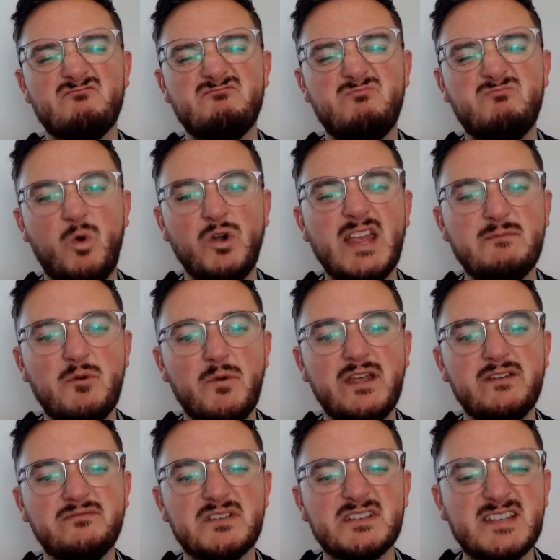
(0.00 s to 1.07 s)
one game away
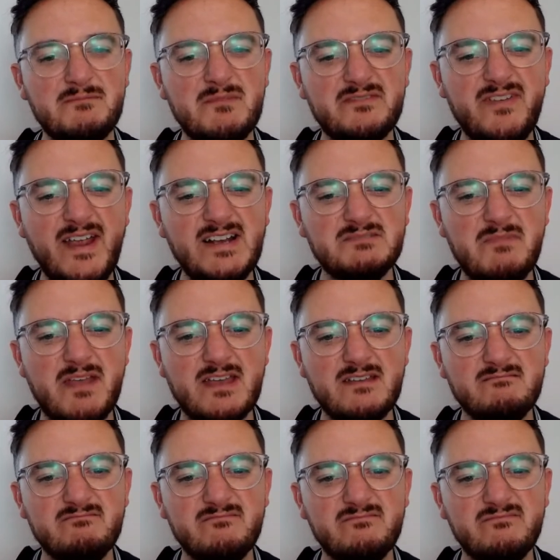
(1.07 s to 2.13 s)
from a semi-final, mate.
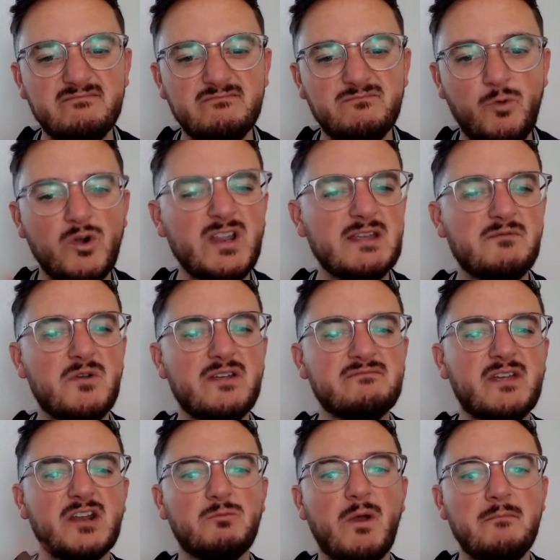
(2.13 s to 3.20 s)
One game away from
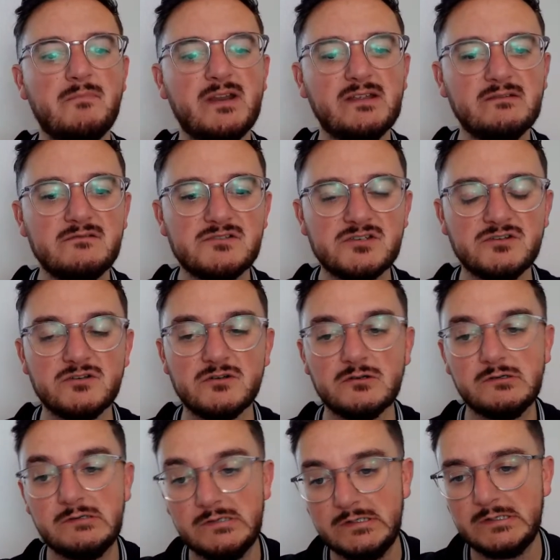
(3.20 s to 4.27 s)
getting to Wembley. So
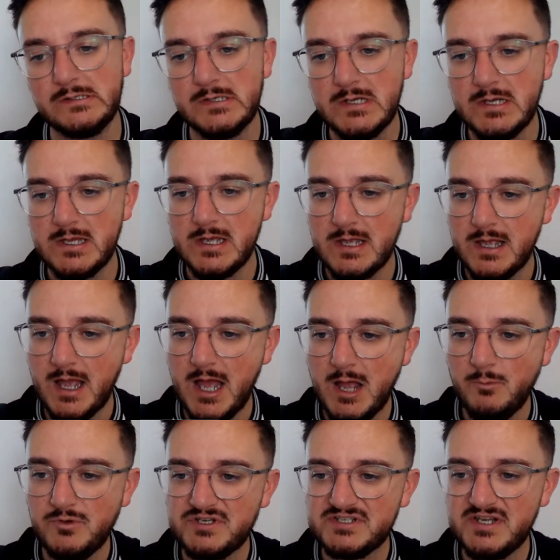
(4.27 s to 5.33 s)
I
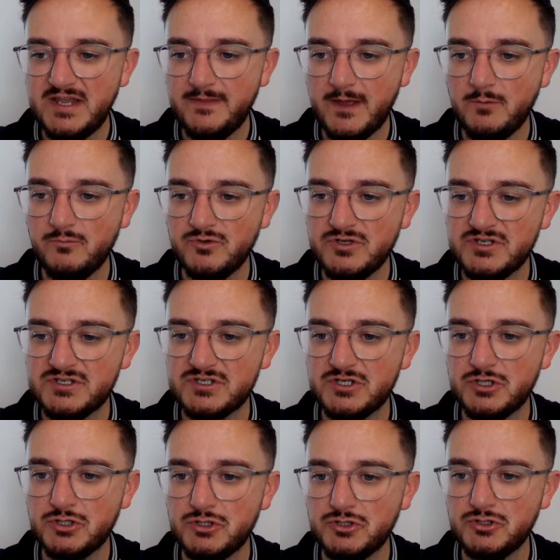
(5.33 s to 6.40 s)
would say that was
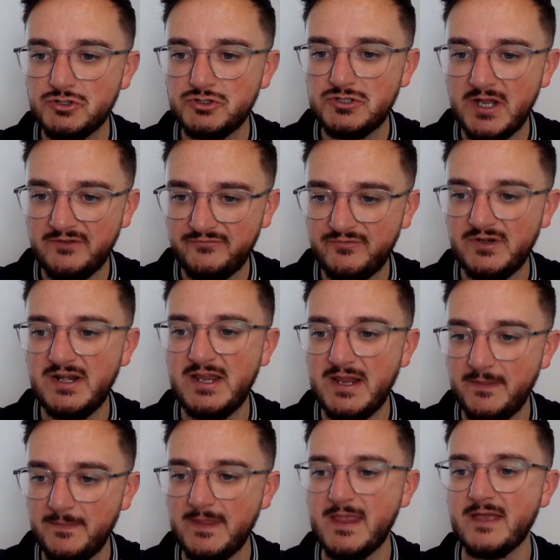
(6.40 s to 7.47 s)
definitely
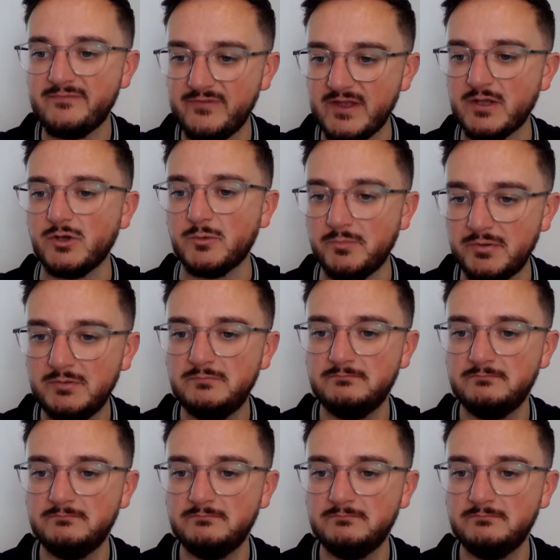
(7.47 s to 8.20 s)
in the FA Cup.